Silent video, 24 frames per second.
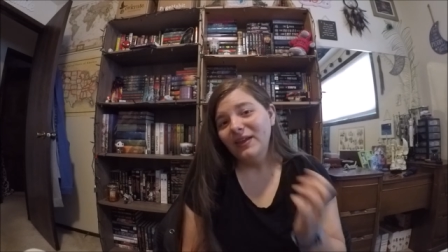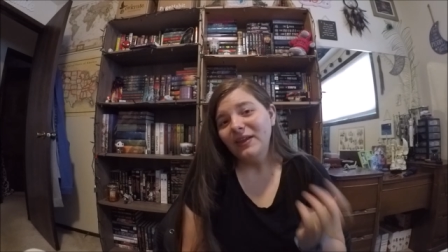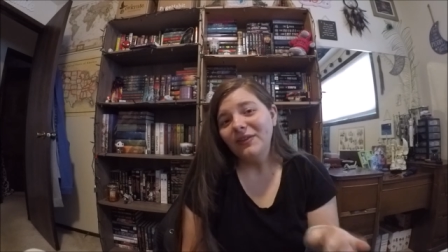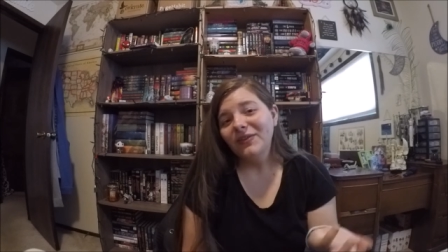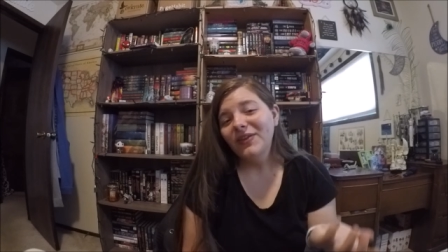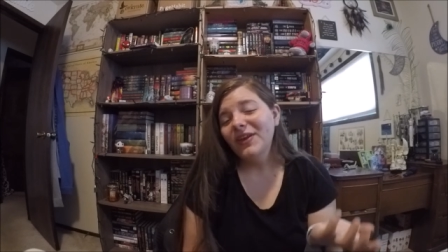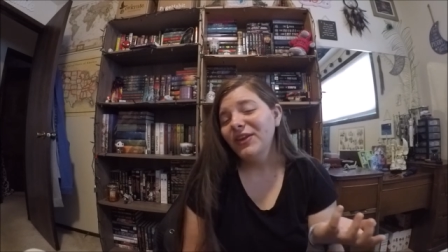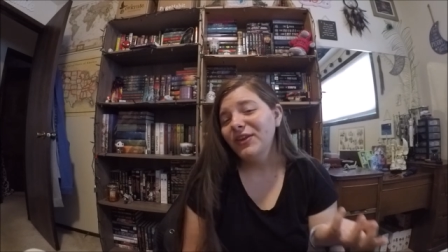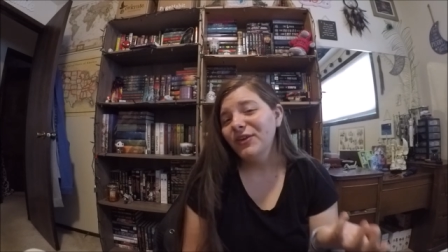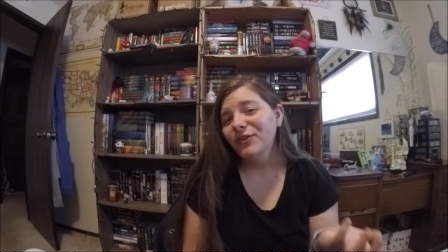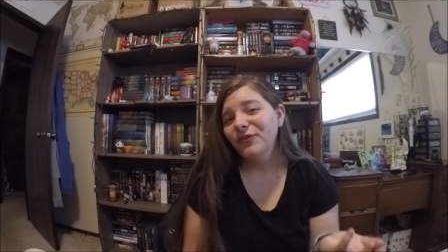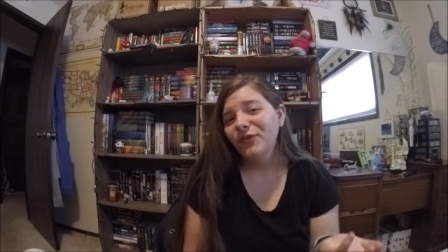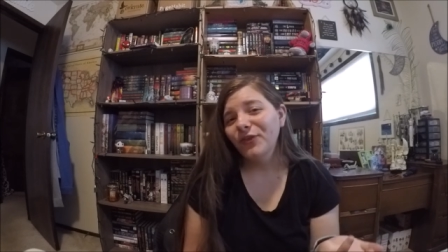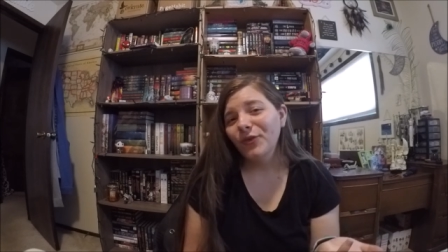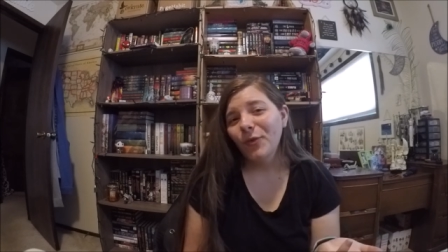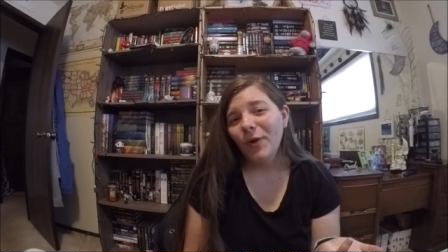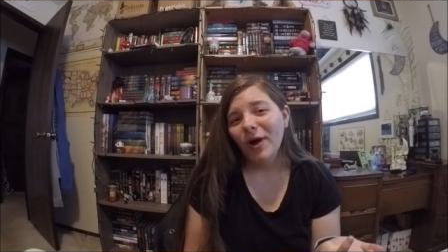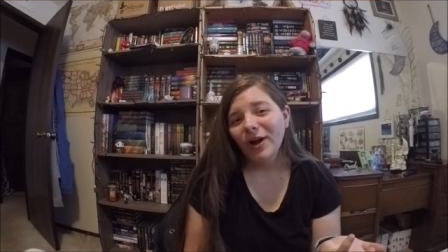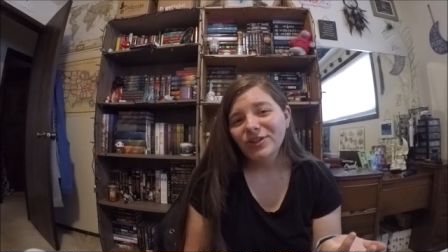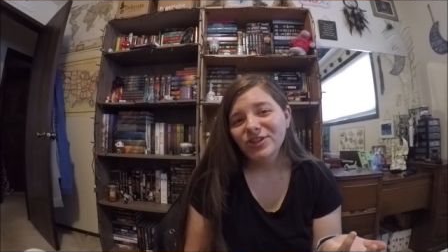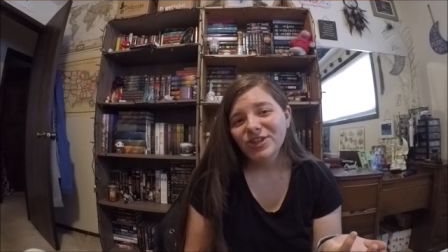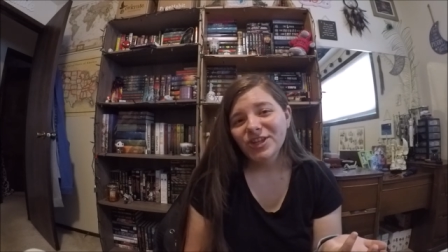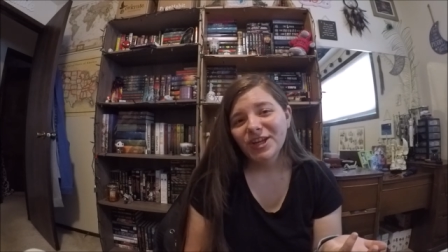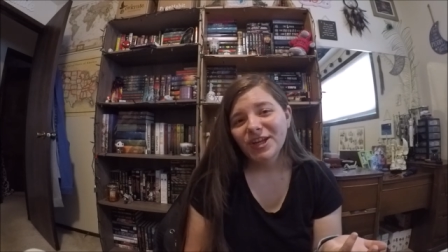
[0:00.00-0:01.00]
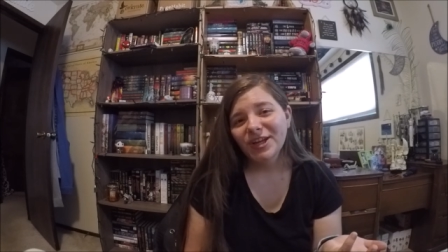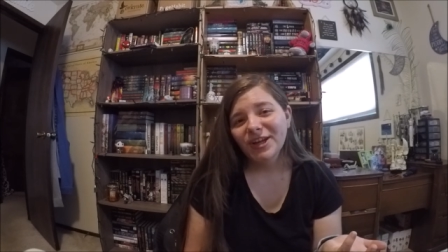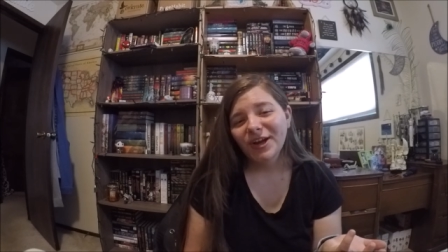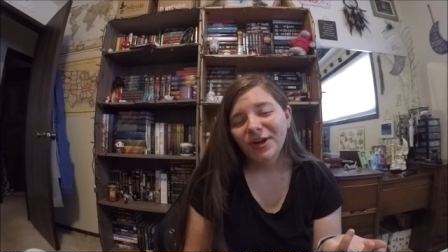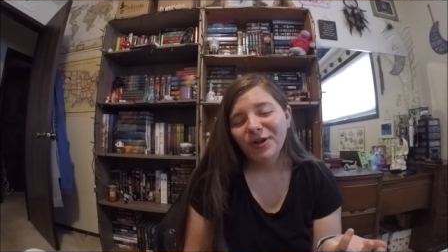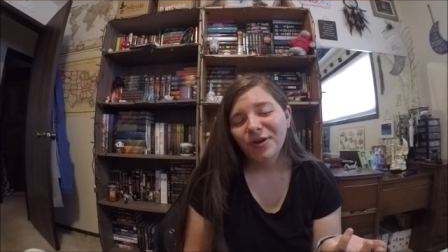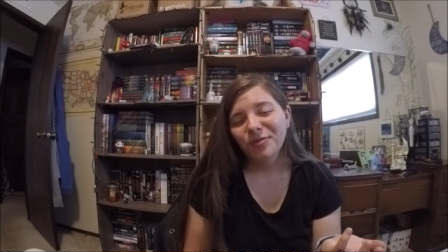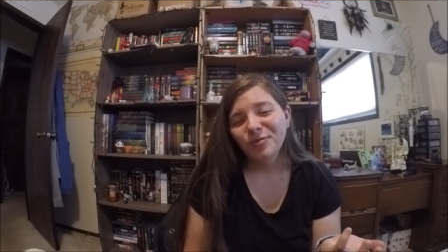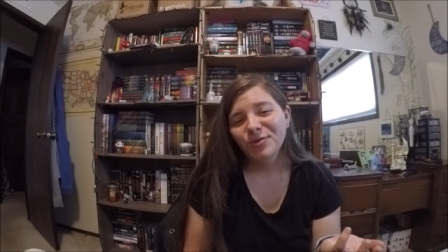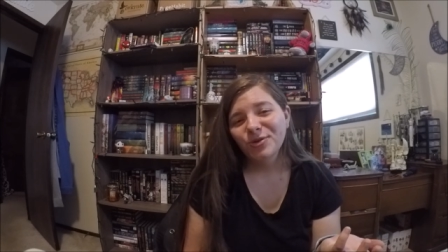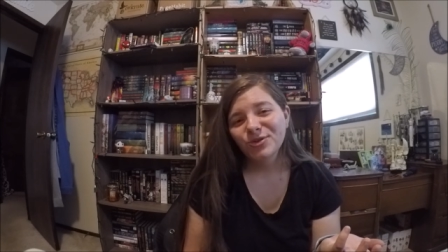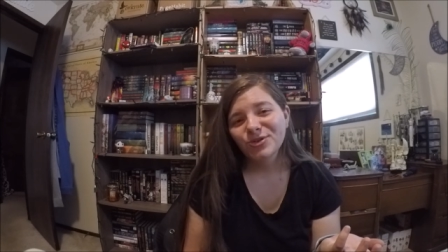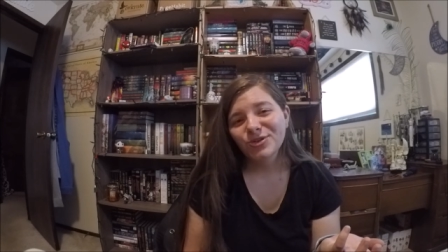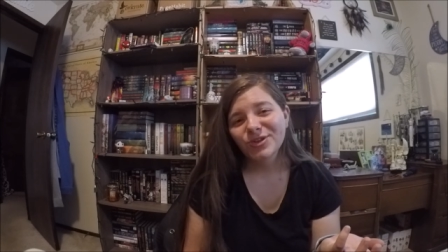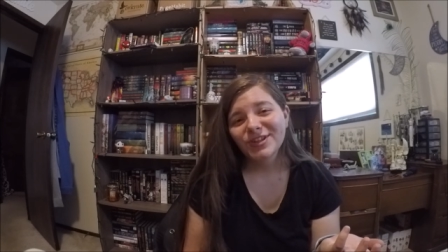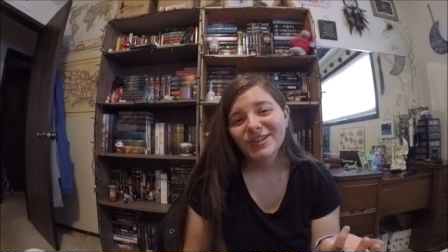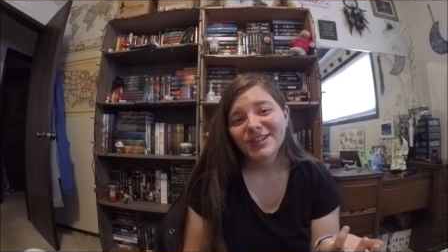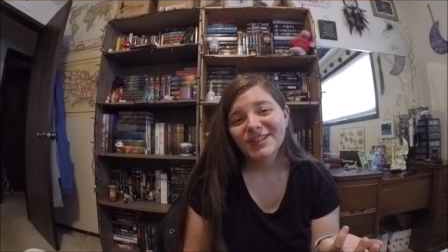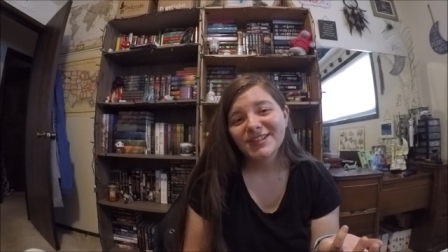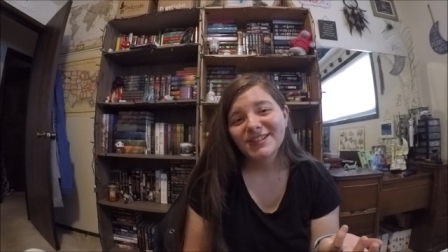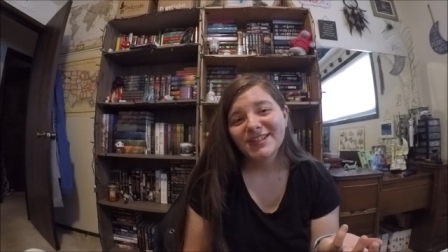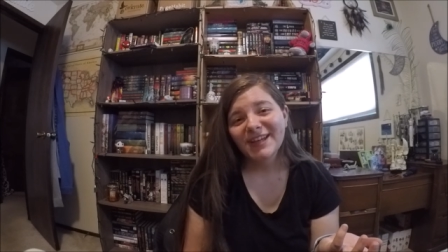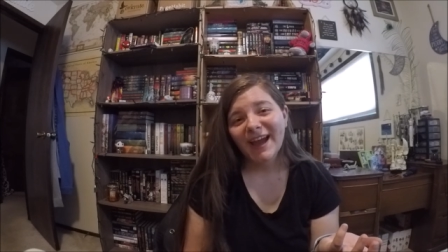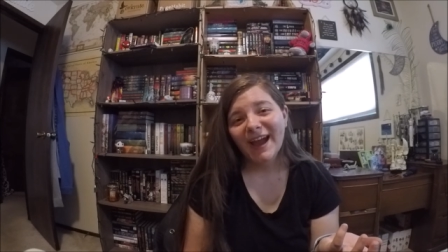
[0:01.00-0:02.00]
Thank you for watching. I hope you enjoyed
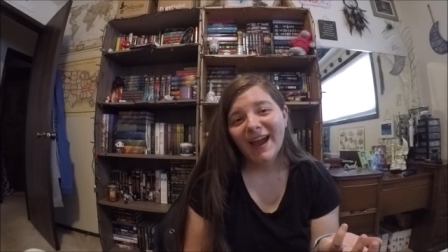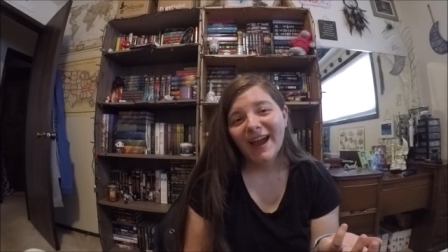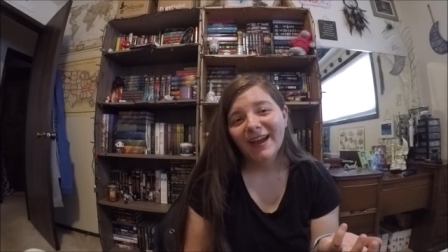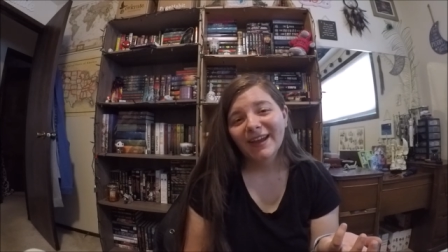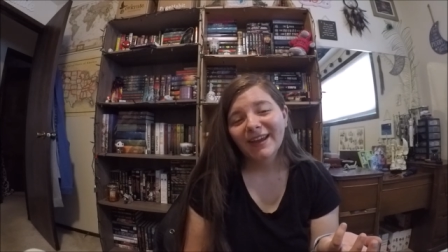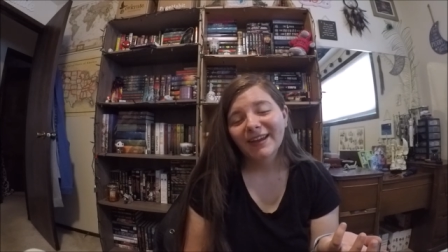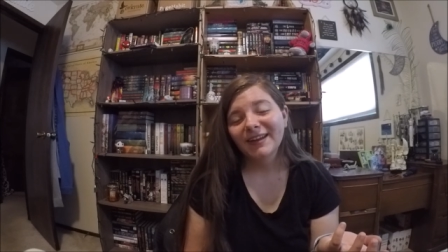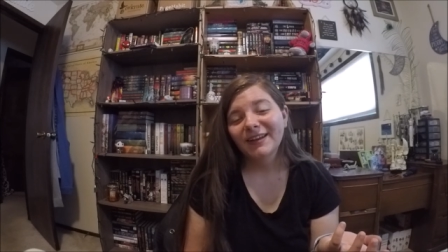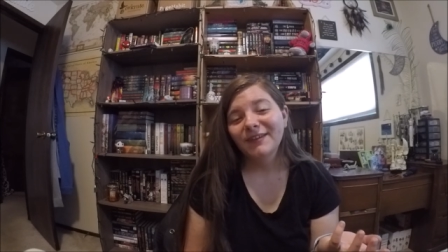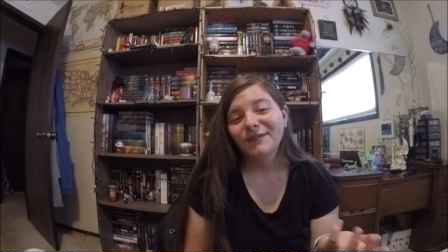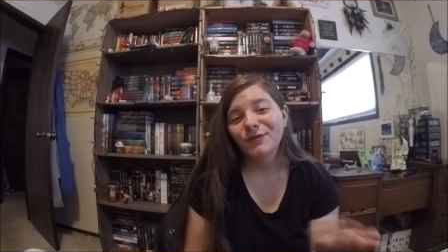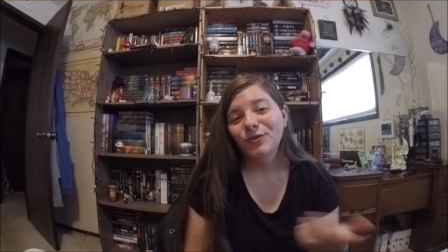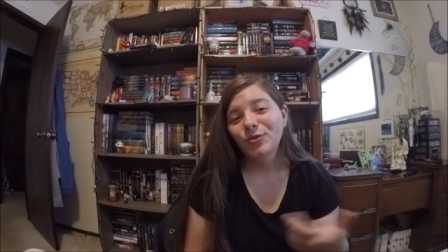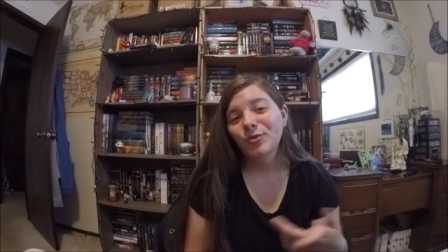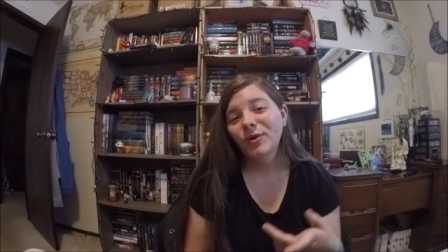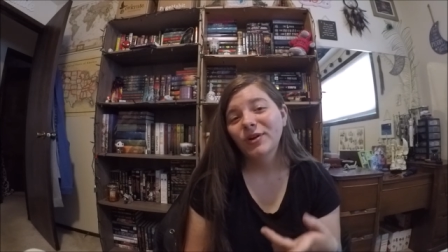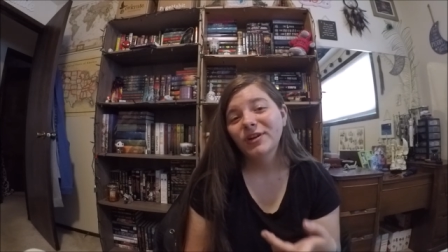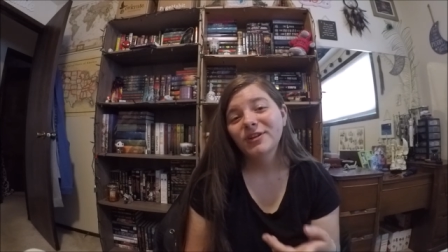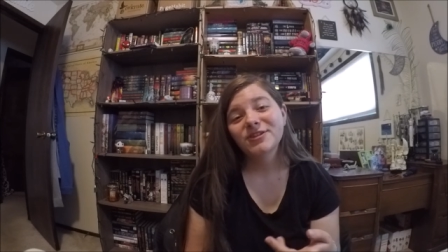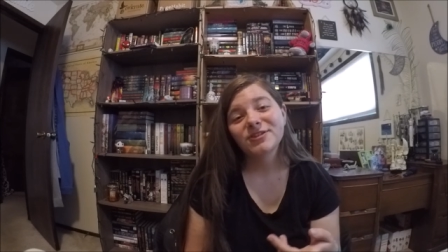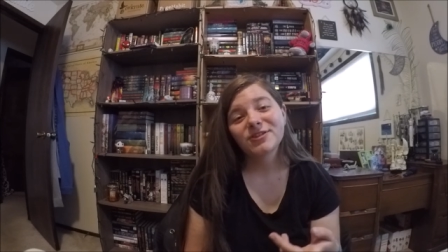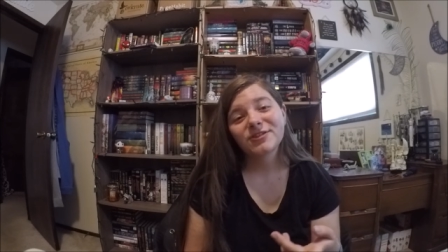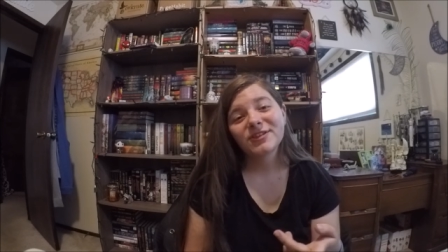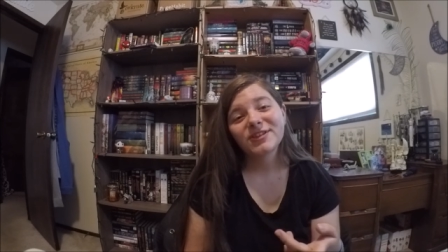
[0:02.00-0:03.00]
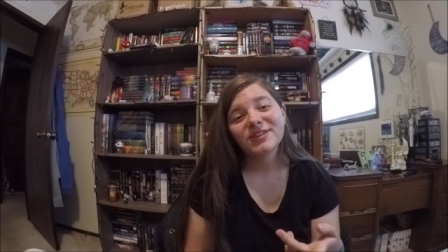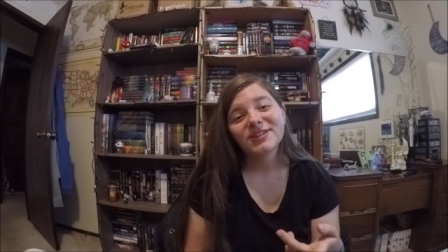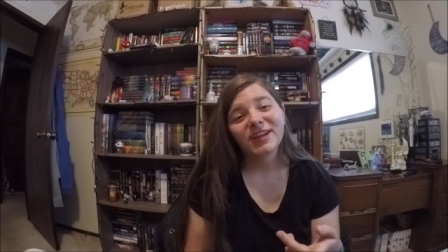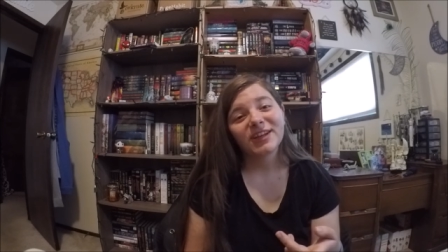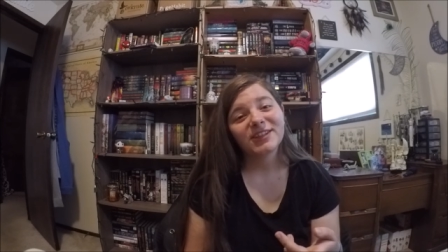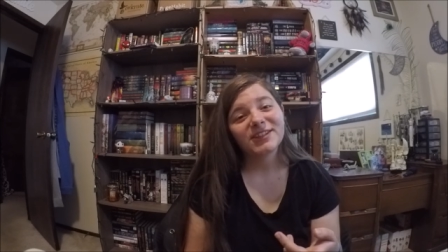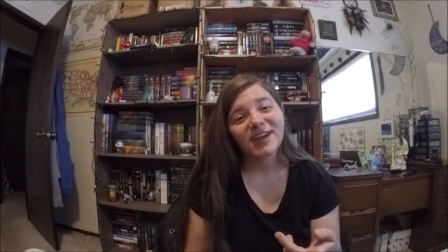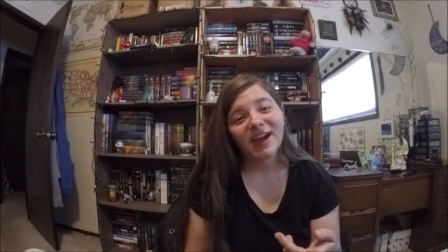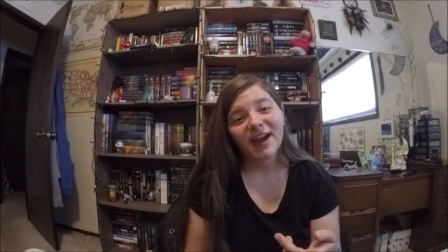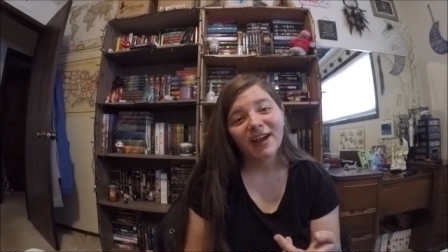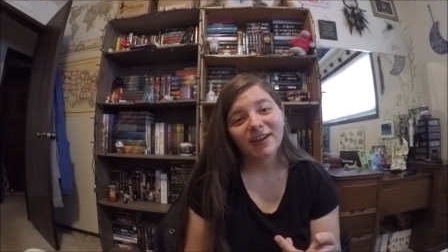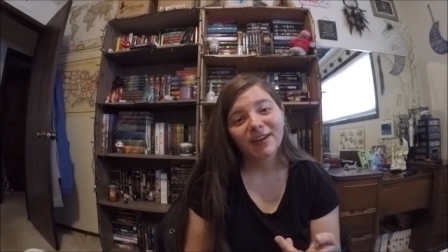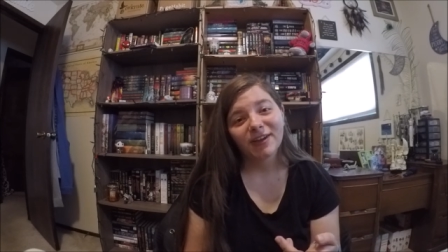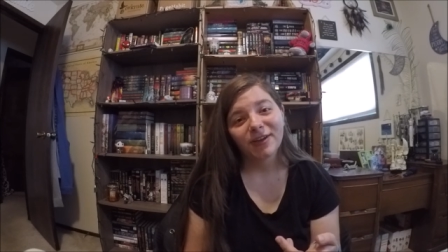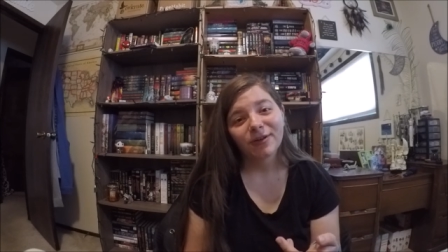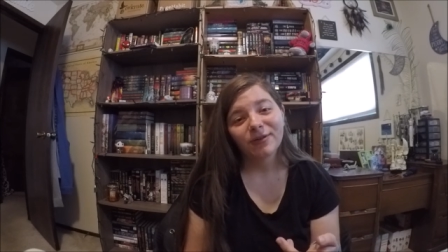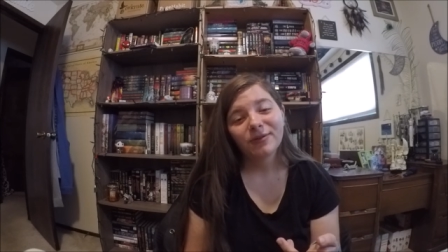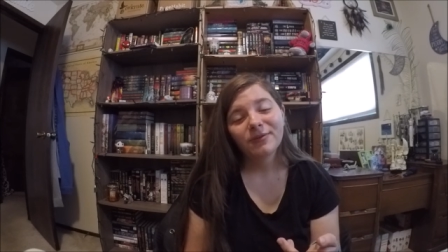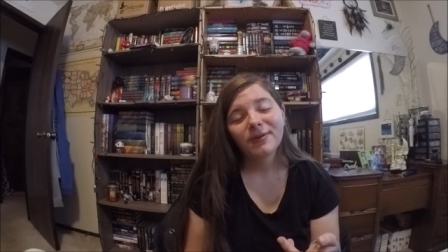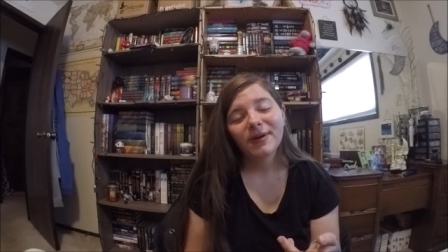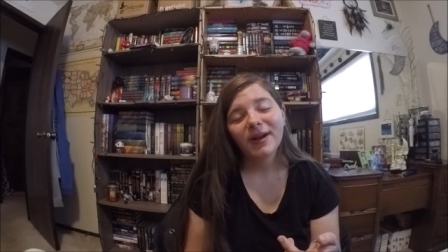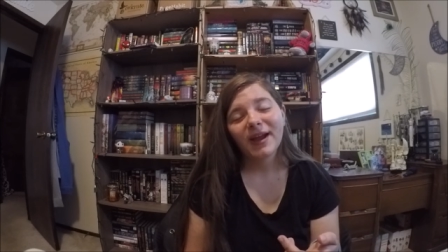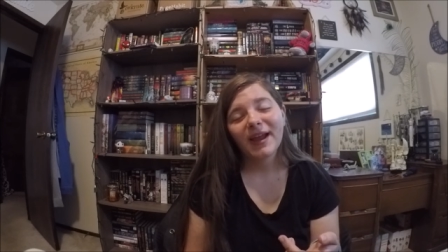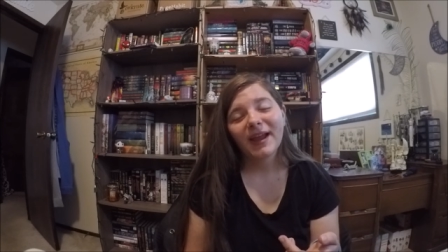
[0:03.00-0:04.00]
this tag. And if you want to do this, I tag
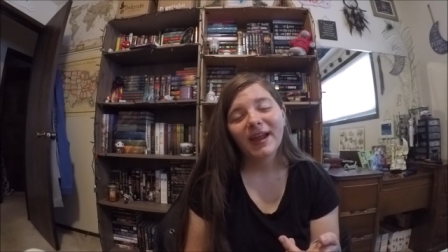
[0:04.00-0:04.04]
you.